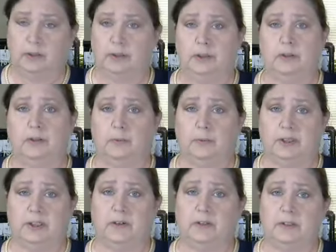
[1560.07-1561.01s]
you can
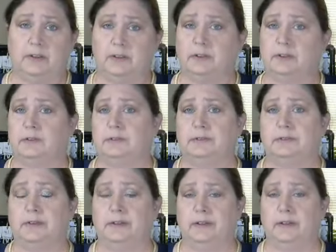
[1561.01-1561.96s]
return it
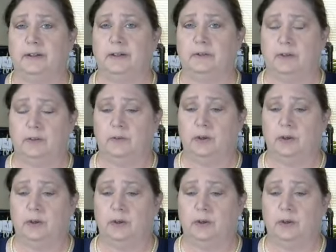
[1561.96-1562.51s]
and I'll give you